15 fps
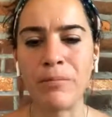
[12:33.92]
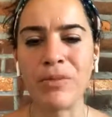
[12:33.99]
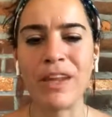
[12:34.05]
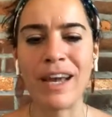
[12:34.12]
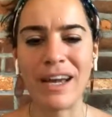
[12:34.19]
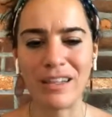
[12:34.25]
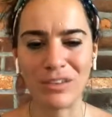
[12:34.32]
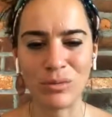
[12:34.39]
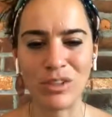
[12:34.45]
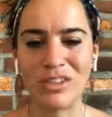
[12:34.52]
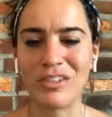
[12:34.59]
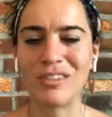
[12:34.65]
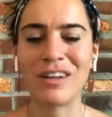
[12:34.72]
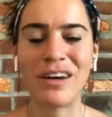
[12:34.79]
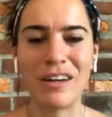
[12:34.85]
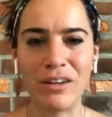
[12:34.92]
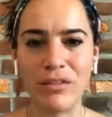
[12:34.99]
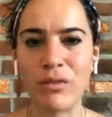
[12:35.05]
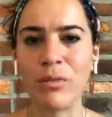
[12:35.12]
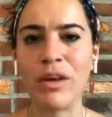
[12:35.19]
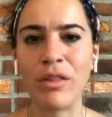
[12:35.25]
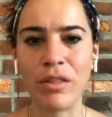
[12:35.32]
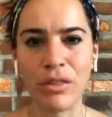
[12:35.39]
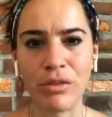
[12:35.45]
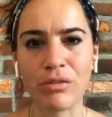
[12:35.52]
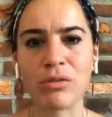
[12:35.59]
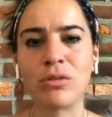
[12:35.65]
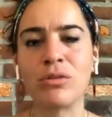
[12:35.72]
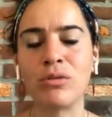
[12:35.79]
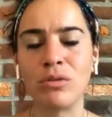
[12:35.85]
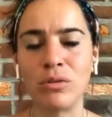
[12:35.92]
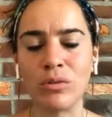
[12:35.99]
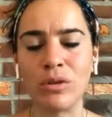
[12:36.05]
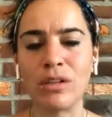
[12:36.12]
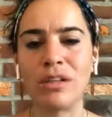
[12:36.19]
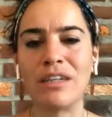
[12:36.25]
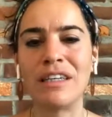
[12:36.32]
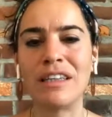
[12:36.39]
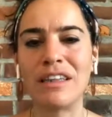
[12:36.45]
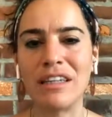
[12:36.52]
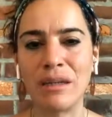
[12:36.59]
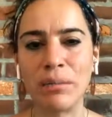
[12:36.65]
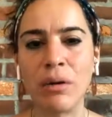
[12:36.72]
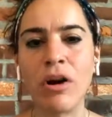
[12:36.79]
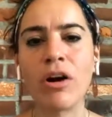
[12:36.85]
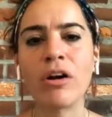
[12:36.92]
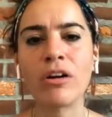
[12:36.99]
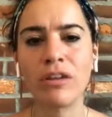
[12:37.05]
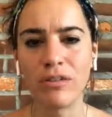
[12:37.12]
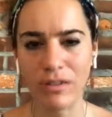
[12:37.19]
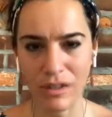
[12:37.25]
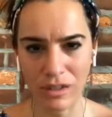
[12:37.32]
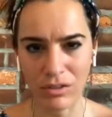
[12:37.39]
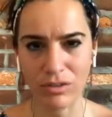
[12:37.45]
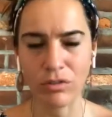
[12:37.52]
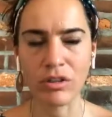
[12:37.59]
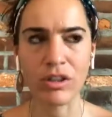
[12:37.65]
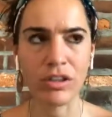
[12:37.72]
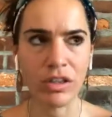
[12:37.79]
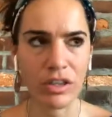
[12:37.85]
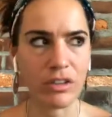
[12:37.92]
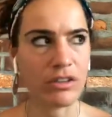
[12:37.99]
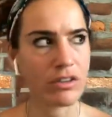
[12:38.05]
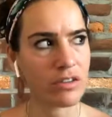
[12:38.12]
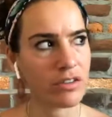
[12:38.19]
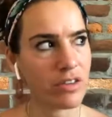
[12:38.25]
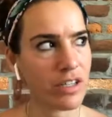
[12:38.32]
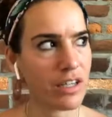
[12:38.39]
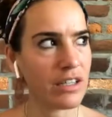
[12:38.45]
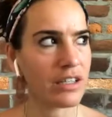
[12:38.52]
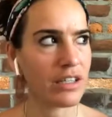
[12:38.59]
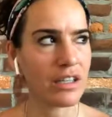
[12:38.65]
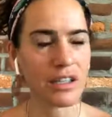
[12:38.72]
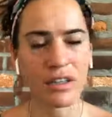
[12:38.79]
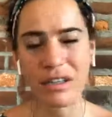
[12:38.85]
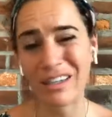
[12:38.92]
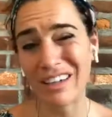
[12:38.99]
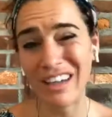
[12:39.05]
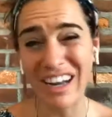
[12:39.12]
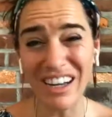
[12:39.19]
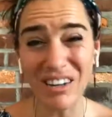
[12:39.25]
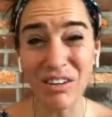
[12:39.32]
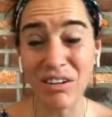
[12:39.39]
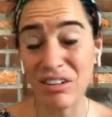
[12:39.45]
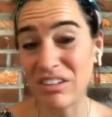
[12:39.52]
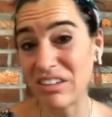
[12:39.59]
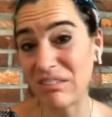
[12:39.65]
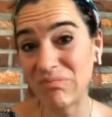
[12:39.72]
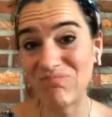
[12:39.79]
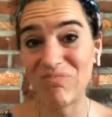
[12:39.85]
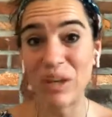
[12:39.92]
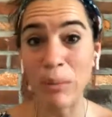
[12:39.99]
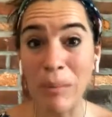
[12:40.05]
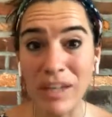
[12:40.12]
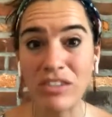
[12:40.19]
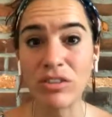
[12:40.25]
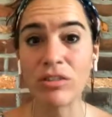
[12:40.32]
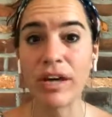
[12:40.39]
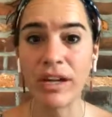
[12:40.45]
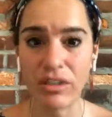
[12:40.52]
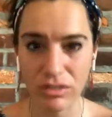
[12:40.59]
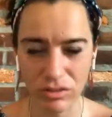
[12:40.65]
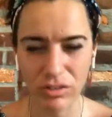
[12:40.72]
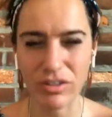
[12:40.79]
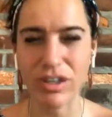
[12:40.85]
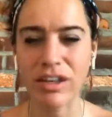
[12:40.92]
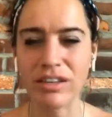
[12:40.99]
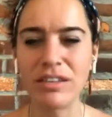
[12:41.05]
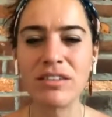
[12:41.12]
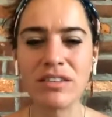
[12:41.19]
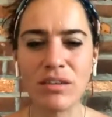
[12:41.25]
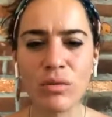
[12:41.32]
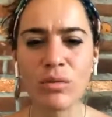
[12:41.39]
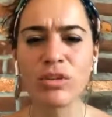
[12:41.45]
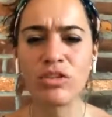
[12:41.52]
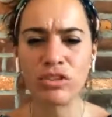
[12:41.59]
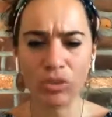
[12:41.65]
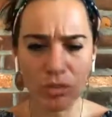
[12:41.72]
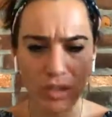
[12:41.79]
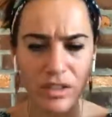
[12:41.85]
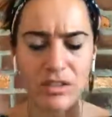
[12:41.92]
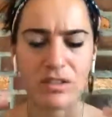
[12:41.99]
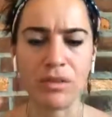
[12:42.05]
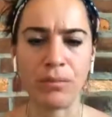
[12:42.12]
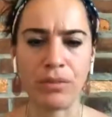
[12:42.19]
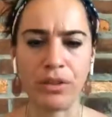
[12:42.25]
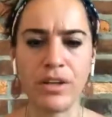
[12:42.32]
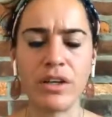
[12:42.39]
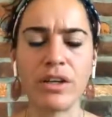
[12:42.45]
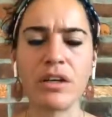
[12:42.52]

As we just kind of went through, I think part of it is really understanding that I call it a mental exercise. So we're doing something.